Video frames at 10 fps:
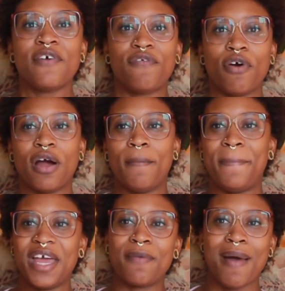For a
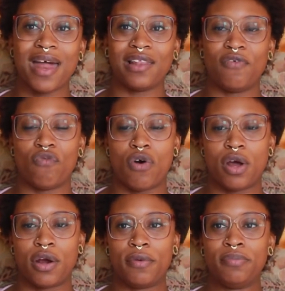big bottle of
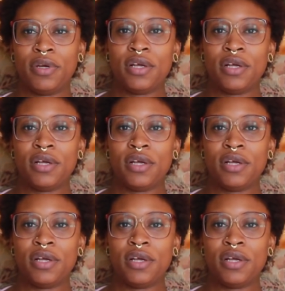water,